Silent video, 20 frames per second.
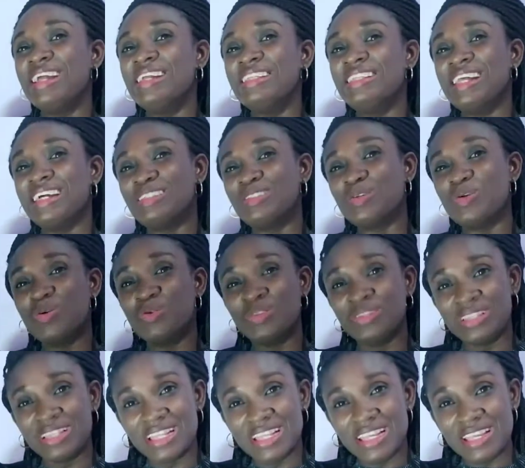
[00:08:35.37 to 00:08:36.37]
that
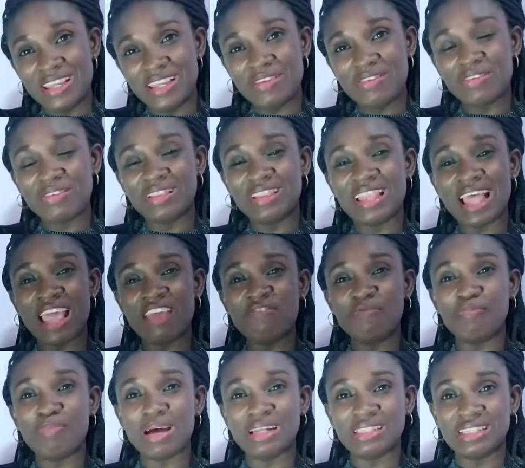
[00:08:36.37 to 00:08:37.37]
only
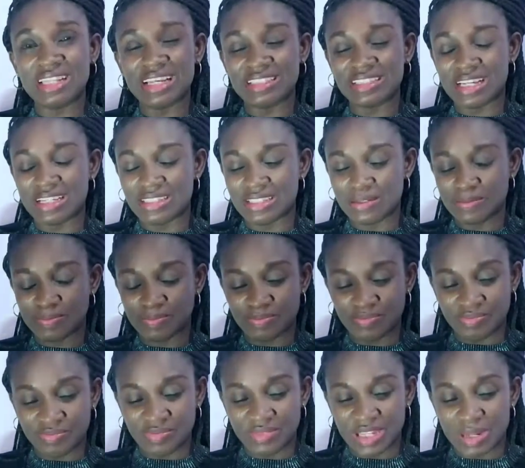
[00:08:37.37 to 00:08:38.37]
life partners, as in
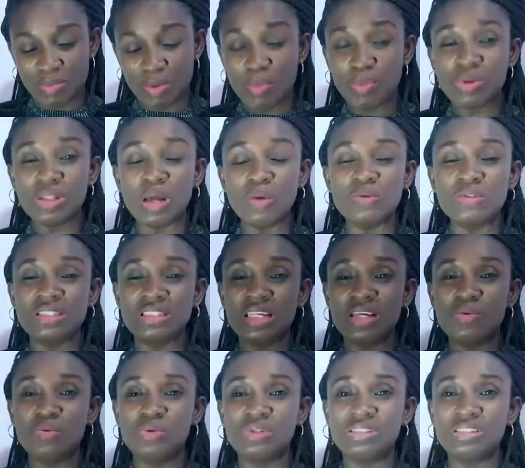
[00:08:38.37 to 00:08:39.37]
people that will stay
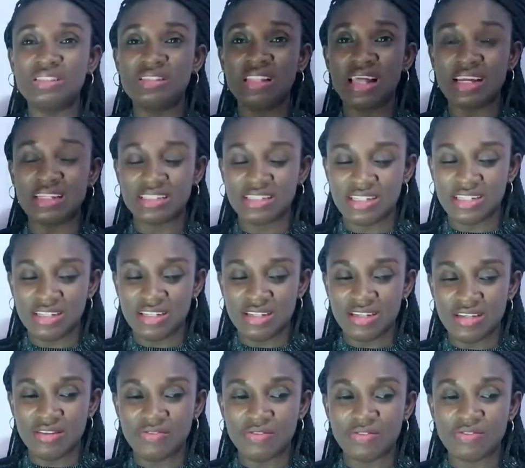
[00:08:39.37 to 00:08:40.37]
with
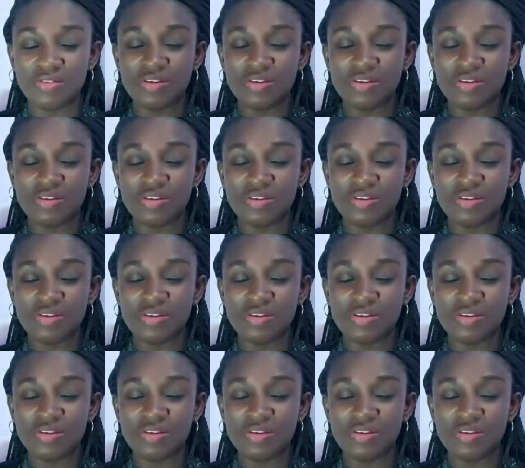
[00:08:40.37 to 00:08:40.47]
daddy